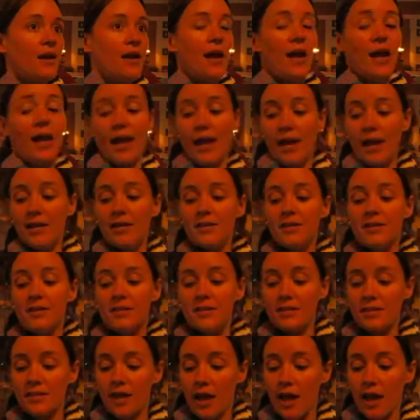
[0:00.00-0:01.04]

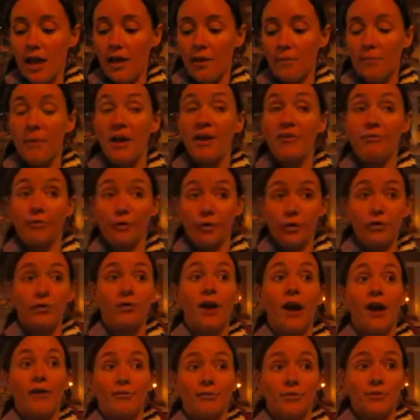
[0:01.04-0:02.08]
and my
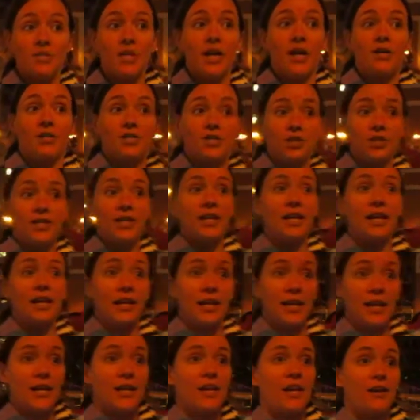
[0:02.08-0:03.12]
photograph was actually
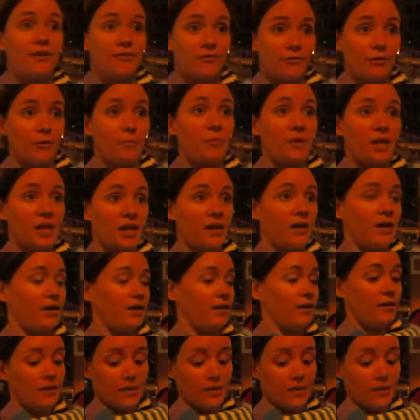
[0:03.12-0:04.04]
in it from here.